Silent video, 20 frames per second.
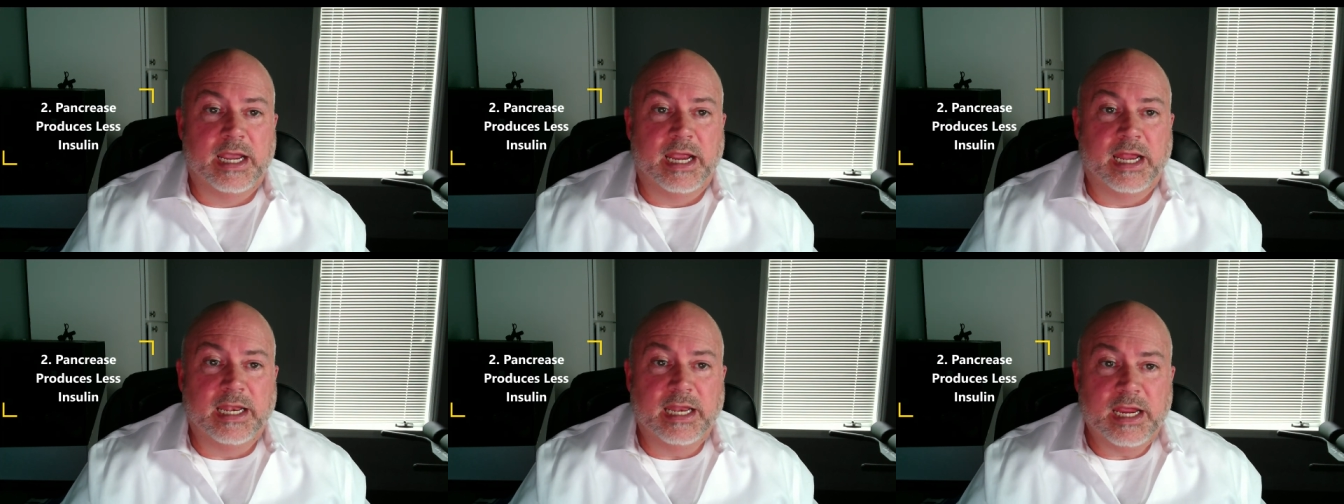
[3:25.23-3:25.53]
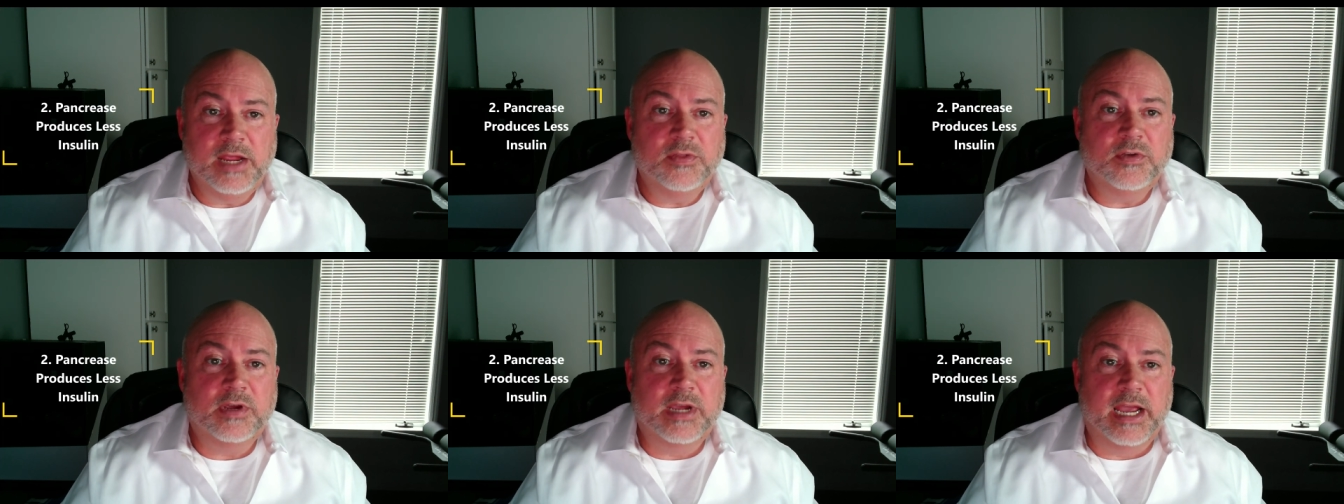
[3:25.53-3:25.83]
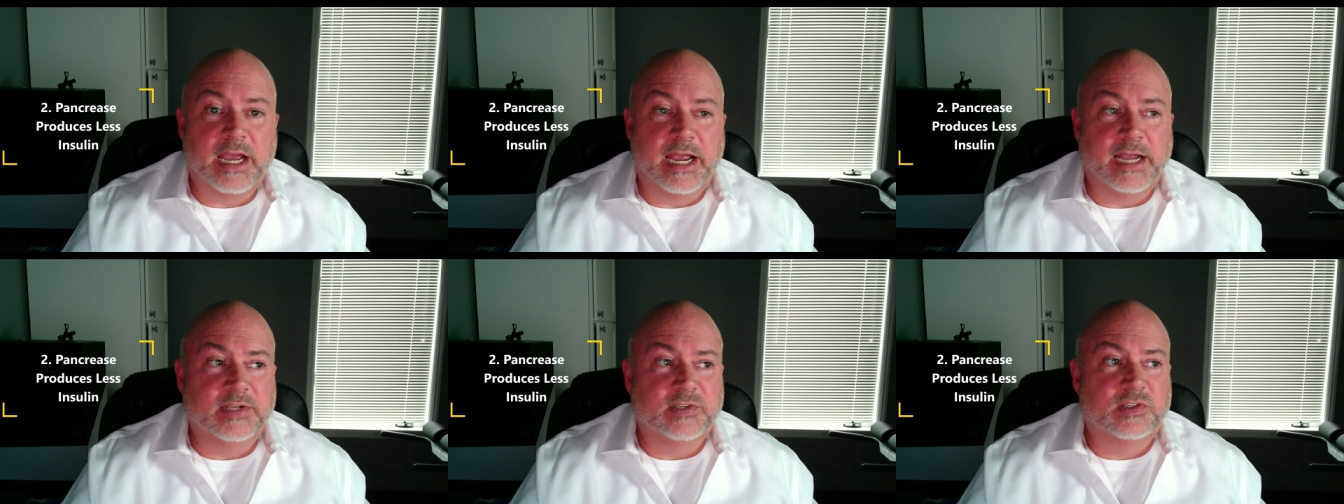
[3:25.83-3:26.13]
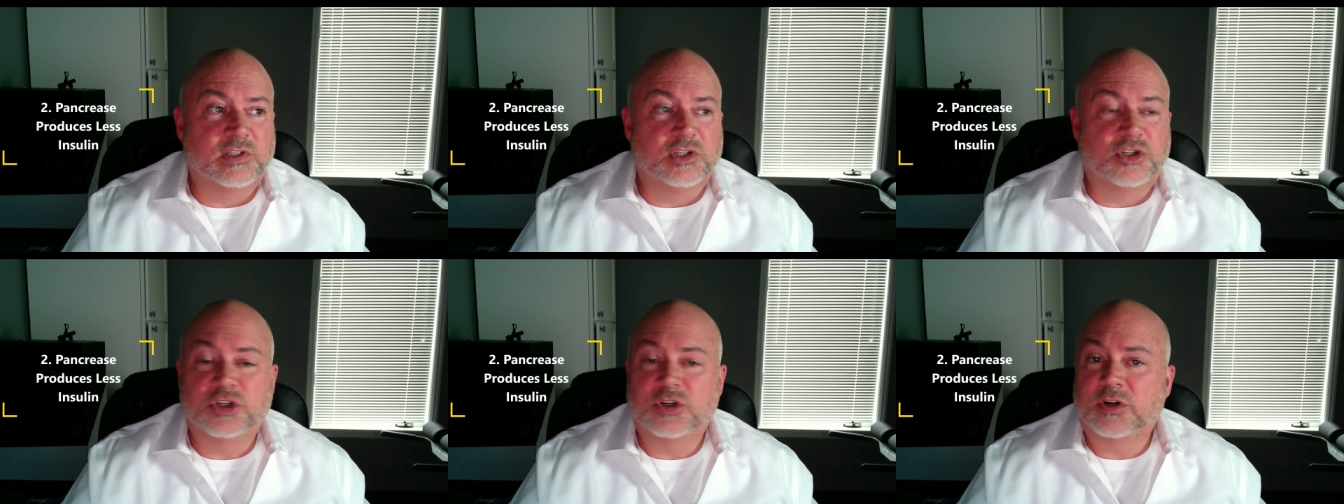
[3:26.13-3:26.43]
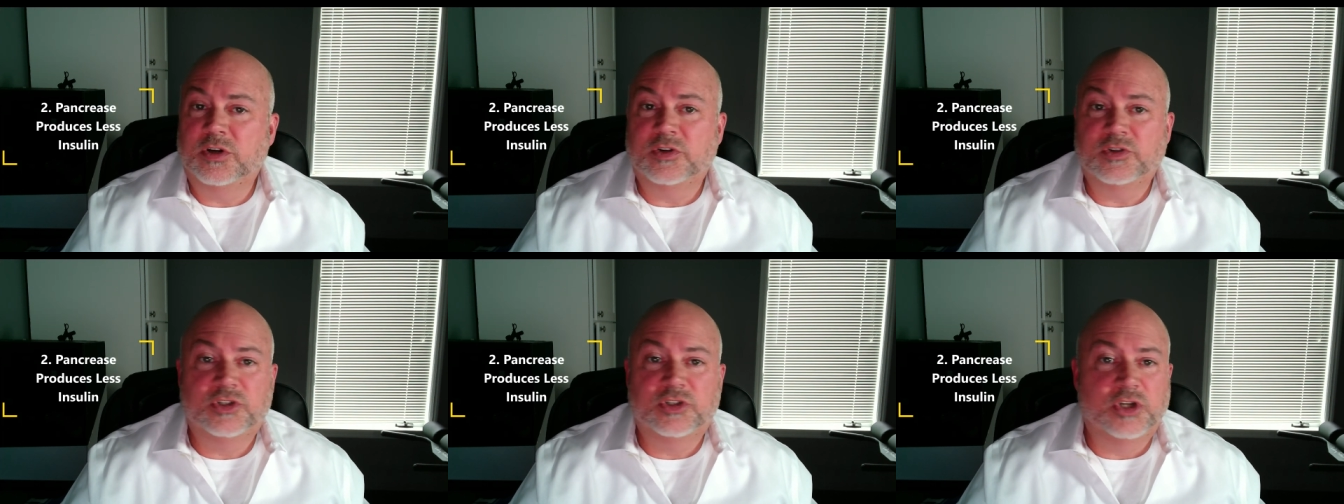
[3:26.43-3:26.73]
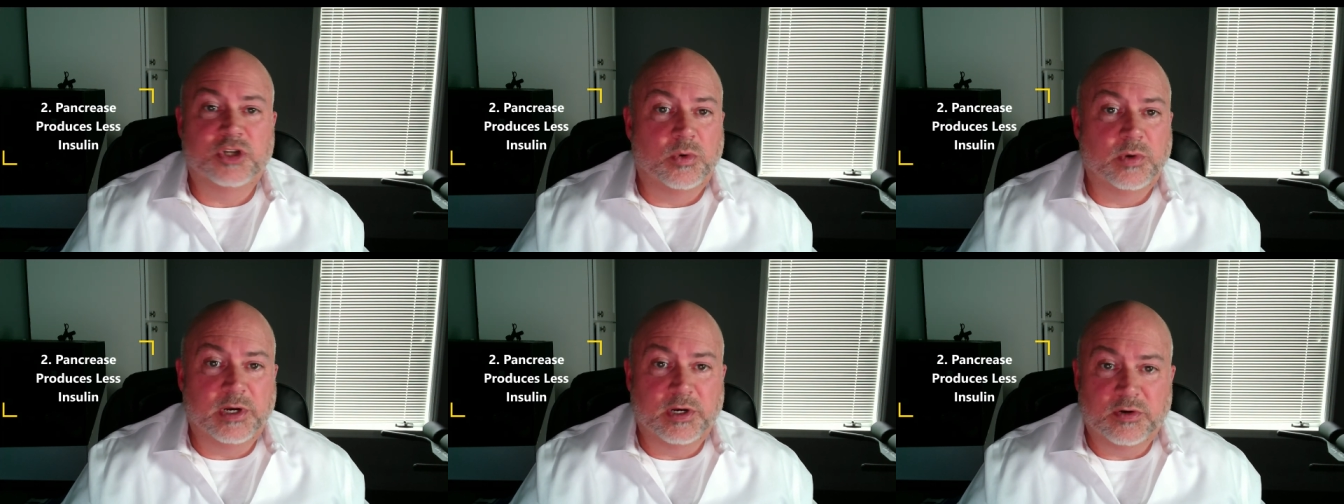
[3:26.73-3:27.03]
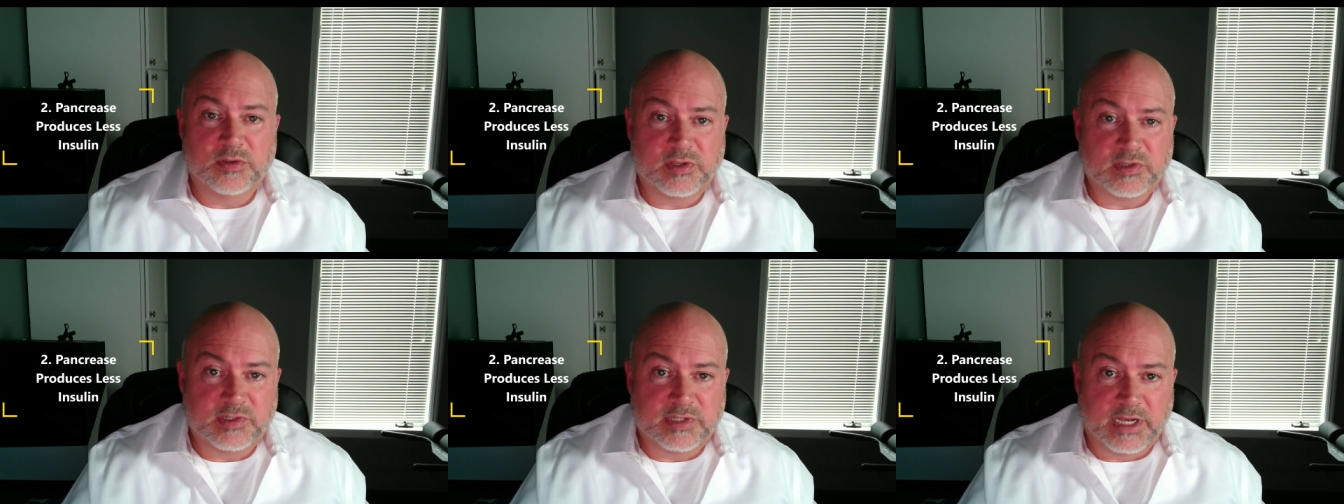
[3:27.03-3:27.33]
In either case, the sugars don't
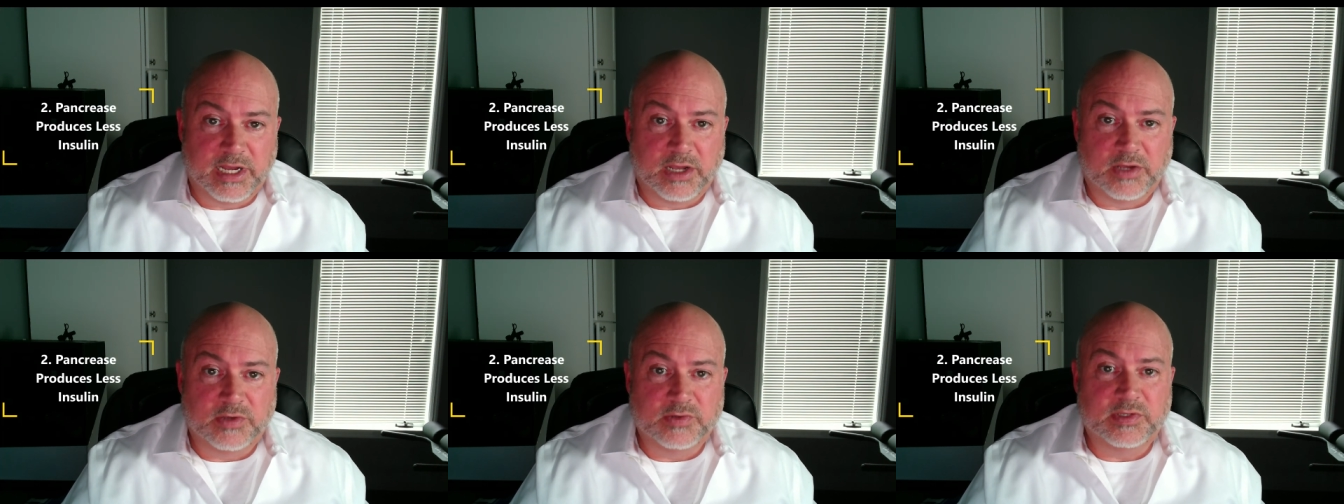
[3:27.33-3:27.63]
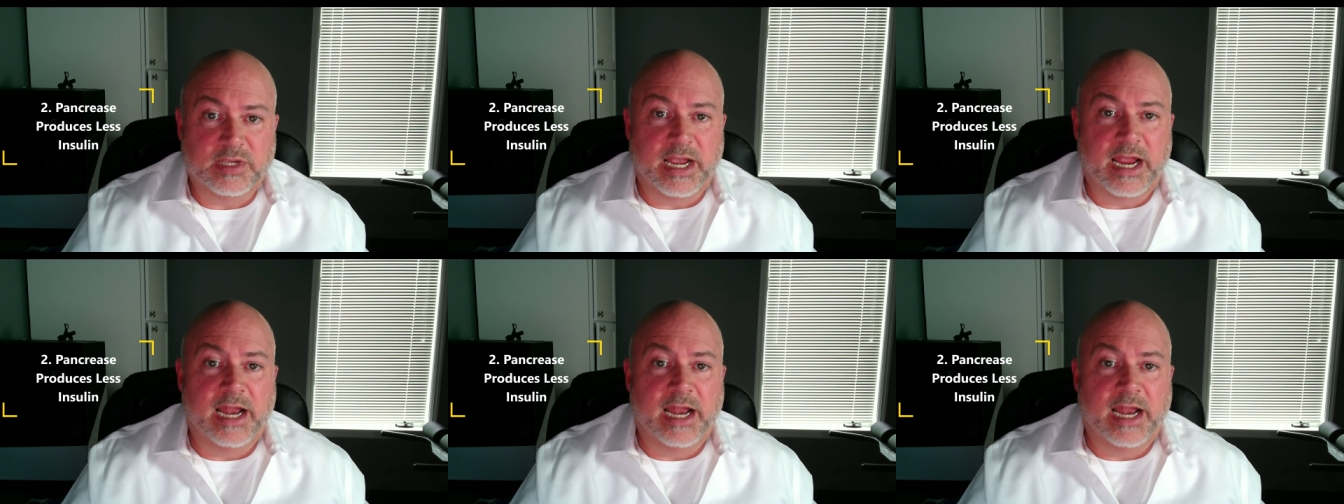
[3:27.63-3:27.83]
enter the cells